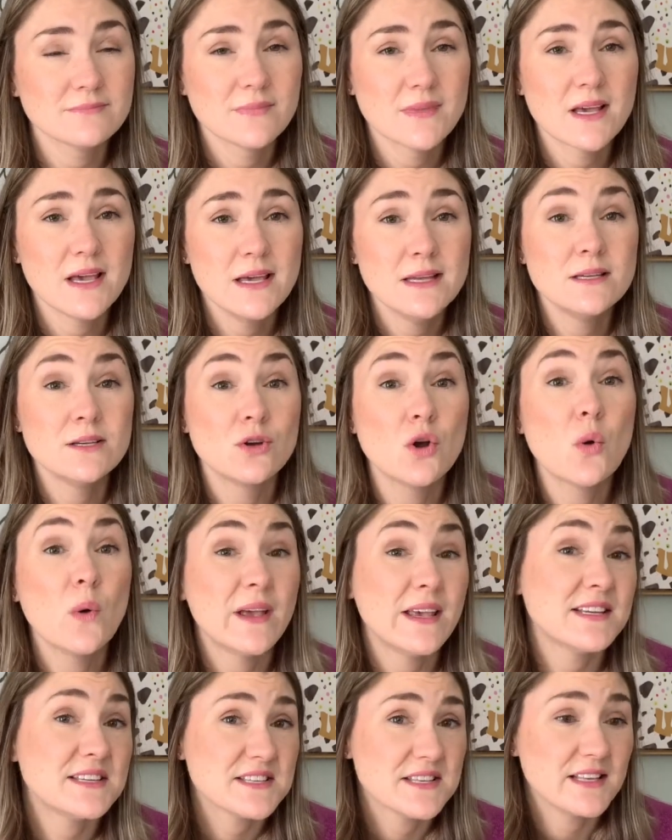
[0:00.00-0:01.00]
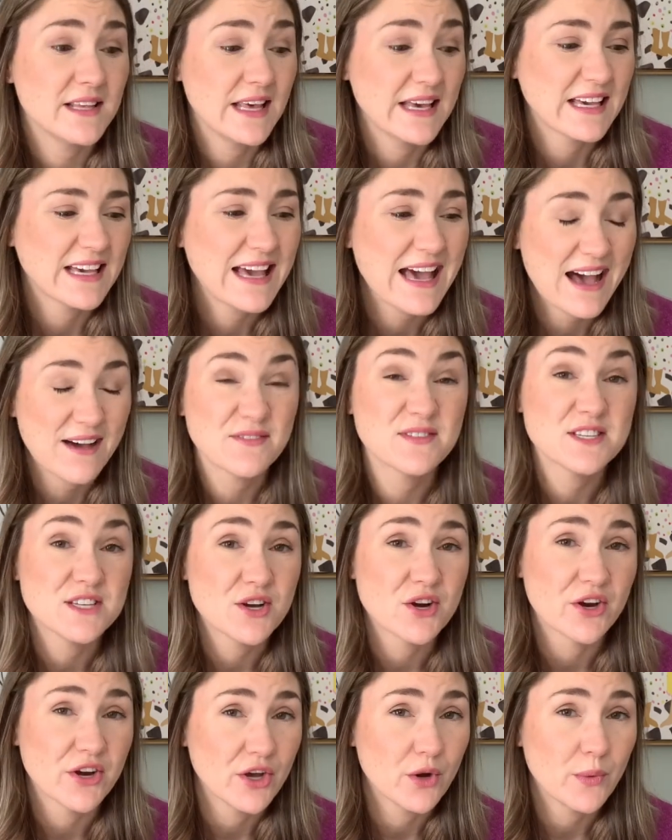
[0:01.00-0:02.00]
in going into the like
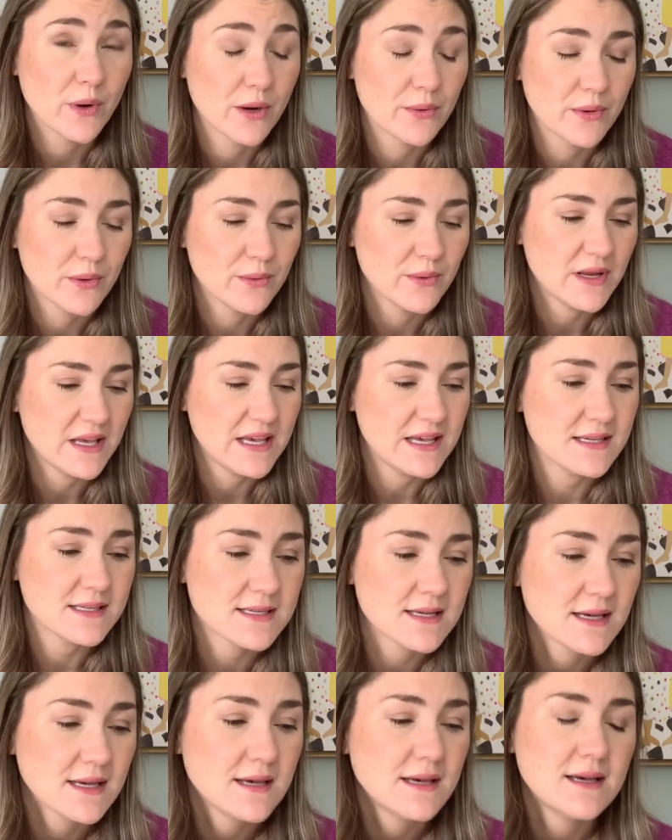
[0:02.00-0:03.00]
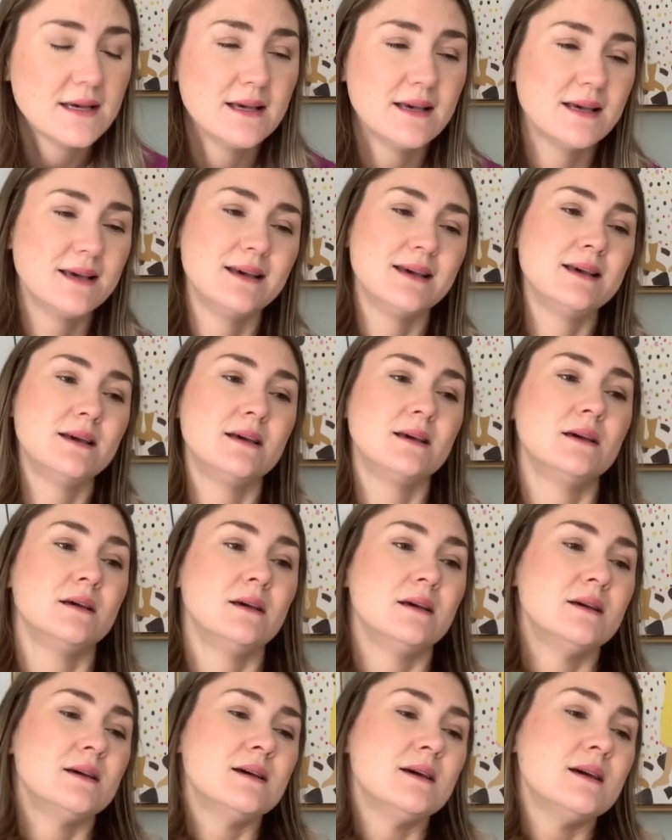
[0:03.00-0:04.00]
cafeteria where we would eat.
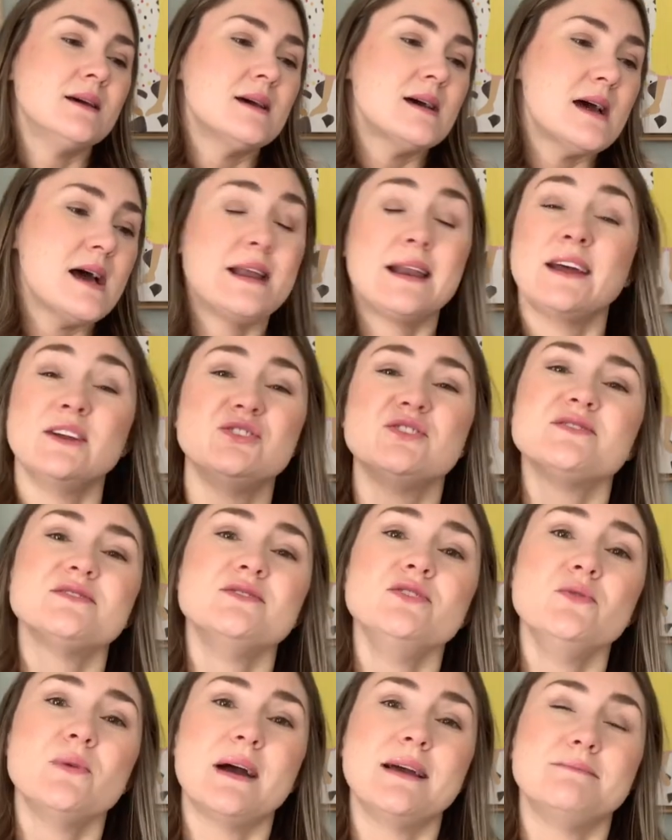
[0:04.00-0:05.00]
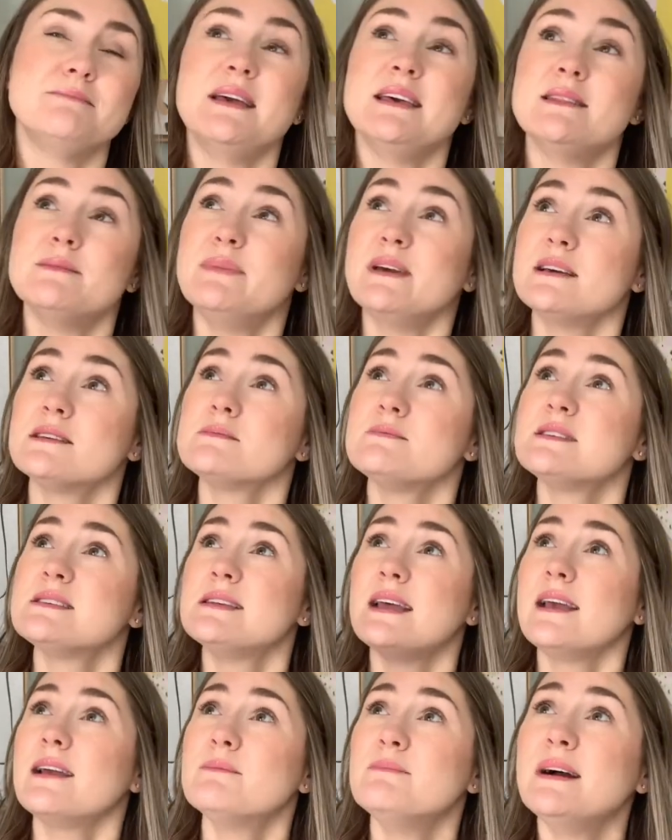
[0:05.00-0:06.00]
And I just knew I'd made the biggest
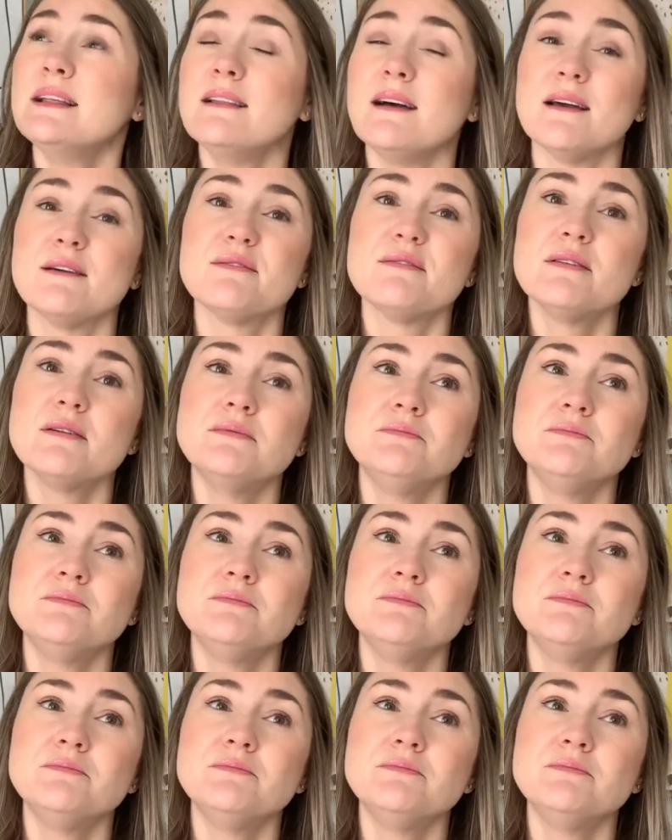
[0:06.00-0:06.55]
mistake of my life.